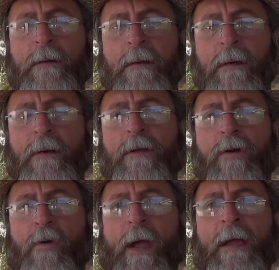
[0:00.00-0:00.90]
uh, your
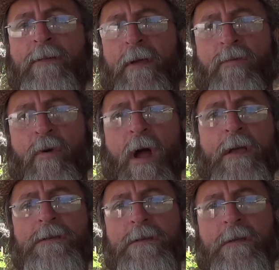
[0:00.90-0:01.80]
grains like
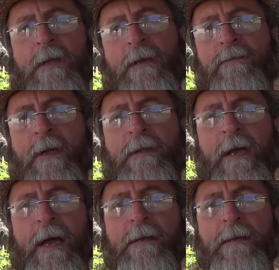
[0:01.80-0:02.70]
rice, things like
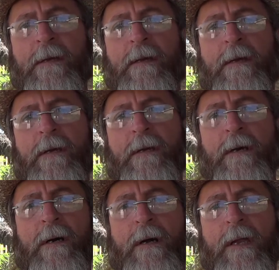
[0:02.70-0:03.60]
that,
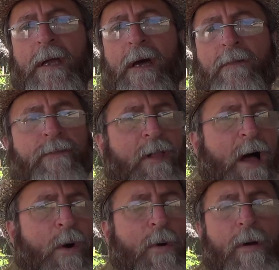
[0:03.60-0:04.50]
uh, any kind of
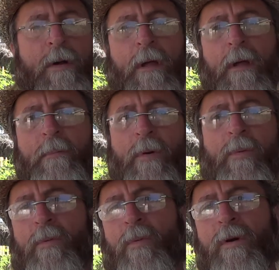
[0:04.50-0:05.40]
flour. But
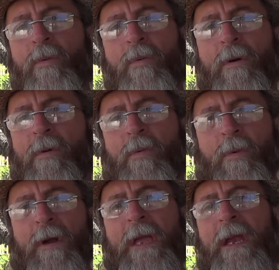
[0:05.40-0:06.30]
we're, we're,
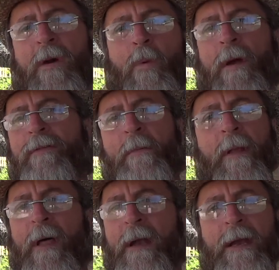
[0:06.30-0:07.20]
we're getting away from a
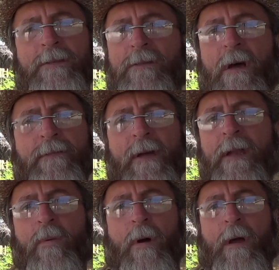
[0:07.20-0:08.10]
lot of that stuff
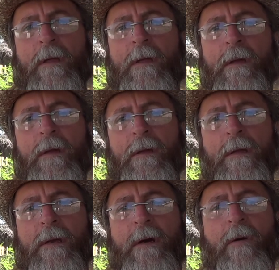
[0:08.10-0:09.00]
anyway.
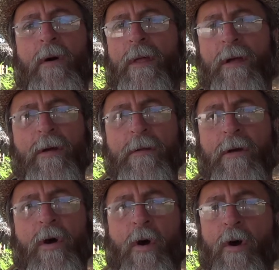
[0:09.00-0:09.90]
You know, all that, the
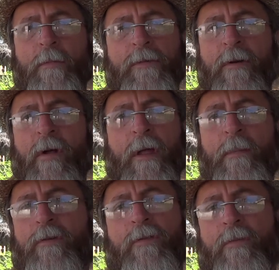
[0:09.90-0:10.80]
carbs and all that,
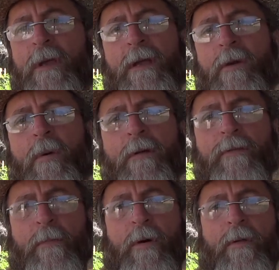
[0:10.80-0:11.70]
we're, we're getting away
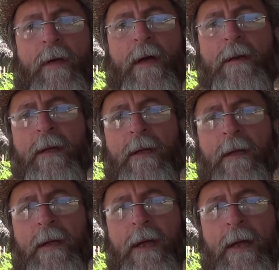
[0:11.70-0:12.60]
from all that.
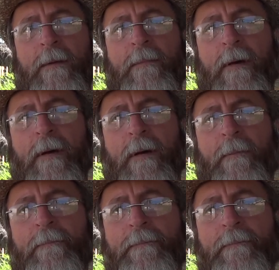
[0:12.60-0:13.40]
And, um,